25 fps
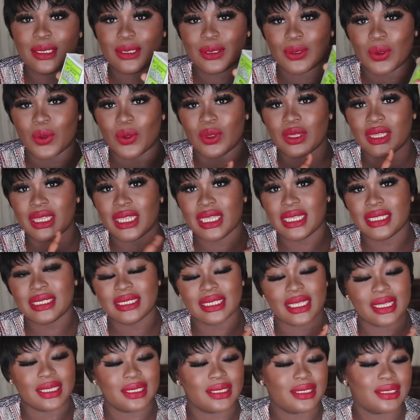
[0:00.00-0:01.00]
So
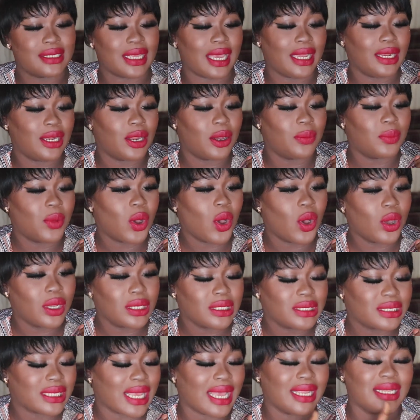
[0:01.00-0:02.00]
this is psyllium
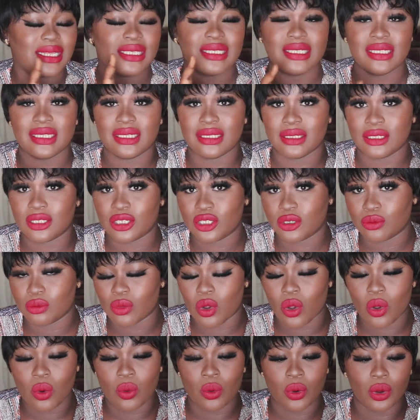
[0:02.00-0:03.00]
husk, and this is the
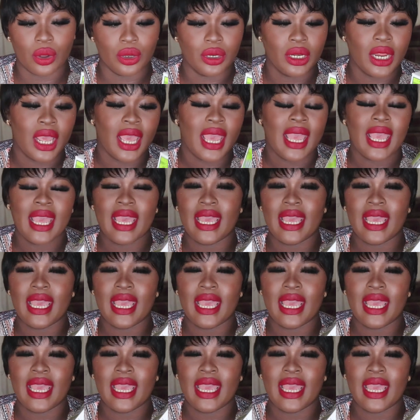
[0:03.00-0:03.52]
small one.